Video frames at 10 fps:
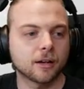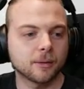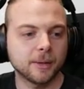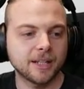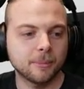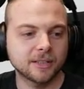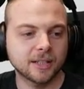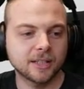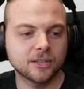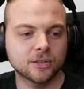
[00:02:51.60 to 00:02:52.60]
My name is I
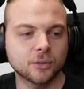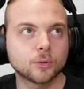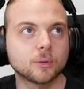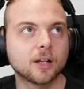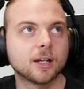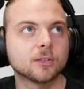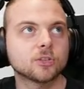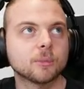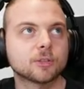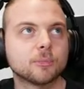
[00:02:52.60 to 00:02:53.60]
need to uh,
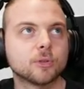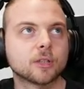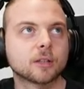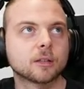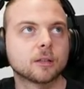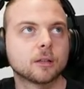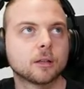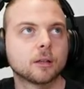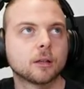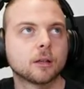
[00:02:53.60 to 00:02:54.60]
stop this music.
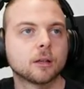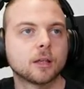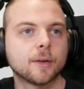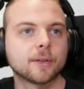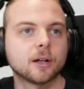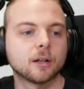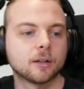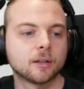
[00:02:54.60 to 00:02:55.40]
There we go.